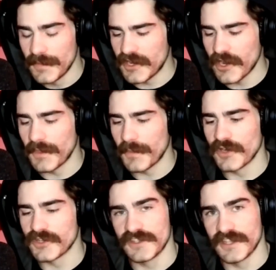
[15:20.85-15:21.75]
become the
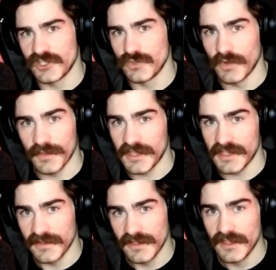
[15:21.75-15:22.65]
person that you want to
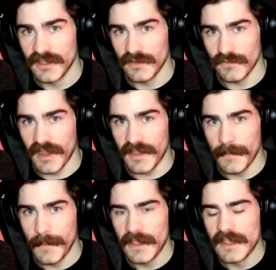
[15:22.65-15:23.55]
be, right?